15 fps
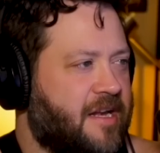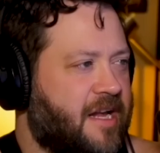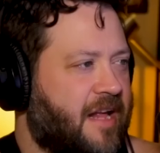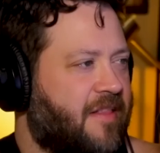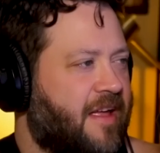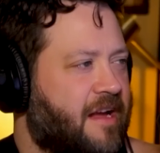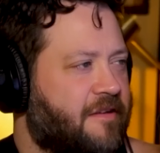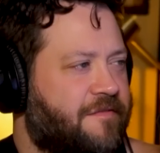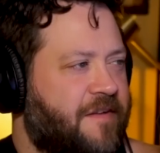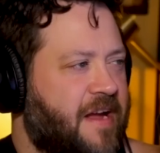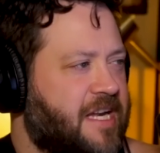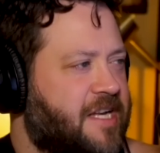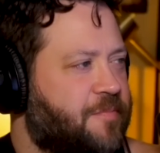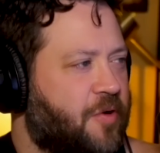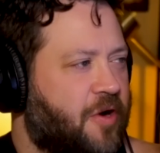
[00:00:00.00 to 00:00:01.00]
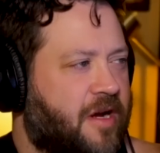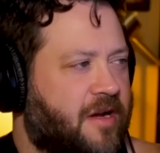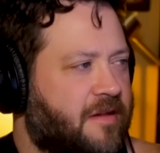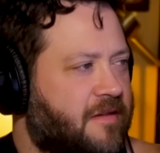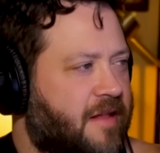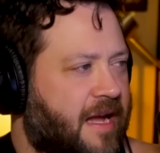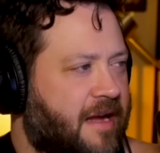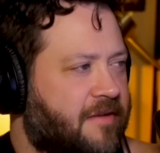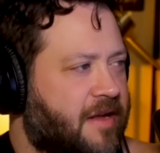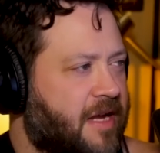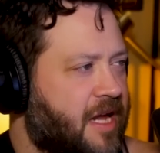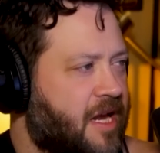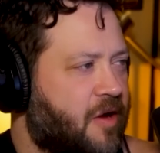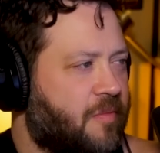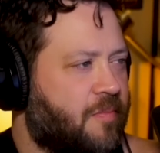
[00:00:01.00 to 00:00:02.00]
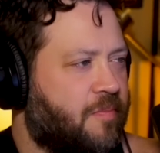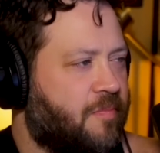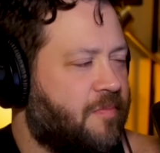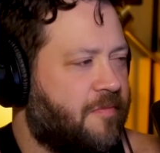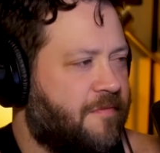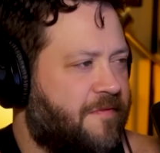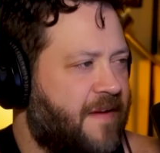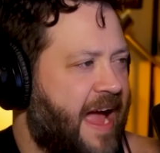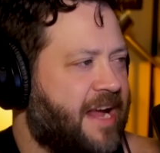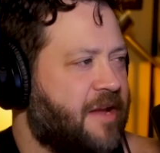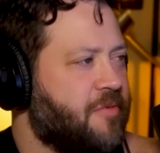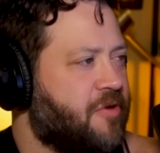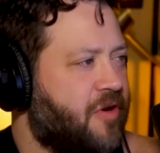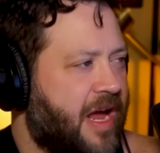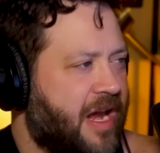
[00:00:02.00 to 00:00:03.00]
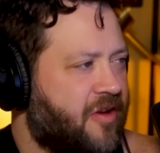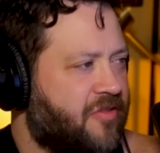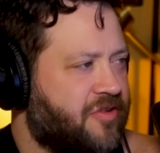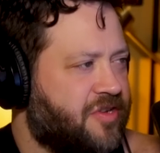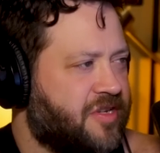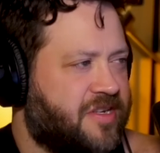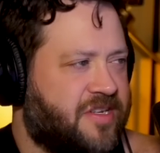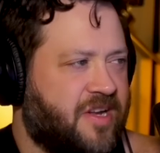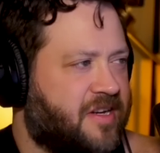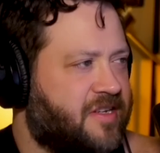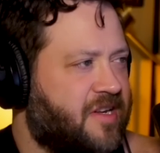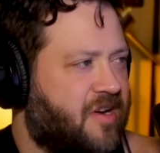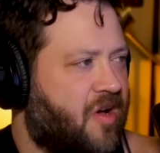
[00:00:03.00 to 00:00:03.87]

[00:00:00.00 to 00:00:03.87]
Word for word: you get like a Facebook, like you know, vacuum cleaner that just sucks it